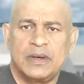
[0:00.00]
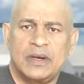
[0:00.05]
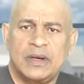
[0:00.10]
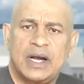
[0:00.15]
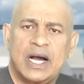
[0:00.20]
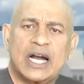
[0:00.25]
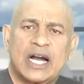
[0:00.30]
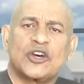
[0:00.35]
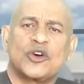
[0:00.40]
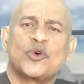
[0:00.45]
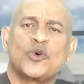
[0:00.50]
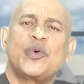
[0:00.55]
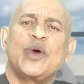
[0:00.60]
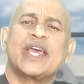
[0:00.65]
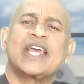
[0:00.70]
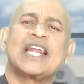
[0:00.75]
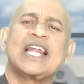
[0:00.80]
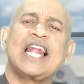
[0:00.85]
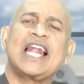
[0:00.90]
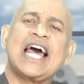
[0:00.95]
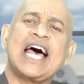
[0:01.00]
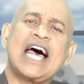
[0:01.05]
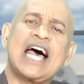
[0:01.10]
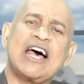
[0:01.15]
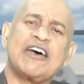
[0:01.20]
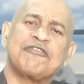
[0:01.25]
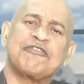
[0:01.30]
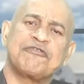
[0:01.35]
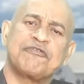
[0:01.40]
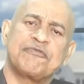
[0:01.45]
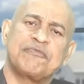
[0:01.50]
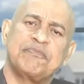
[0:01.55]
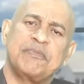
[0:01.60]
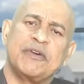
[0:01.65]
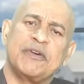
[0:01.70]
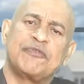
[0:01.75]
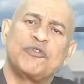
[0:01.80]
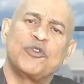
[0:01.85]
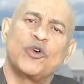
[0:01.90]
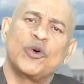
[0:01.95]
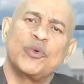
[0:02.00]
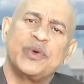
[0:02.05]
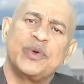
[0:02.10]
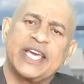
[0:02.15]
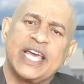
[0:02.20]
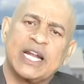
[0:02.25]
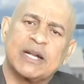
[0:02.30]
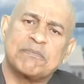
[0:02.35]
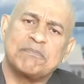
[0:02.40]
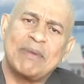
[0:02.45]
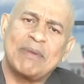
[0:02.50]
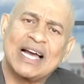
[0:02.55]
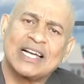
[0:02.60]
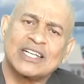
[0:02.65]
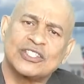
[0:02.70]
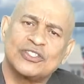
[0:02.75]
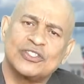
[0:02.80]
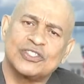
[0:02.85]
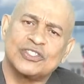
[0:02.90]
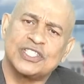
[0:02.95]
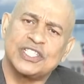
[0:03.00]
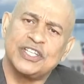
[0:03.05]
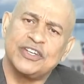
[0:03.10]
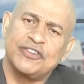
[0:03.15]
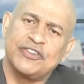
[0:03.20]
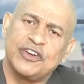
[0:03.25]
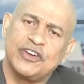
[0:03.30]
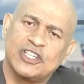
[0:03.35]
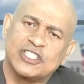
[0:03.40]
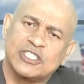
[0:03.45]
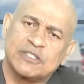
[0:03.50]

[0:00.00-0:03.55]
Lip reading: A quick laugh before we get back to serious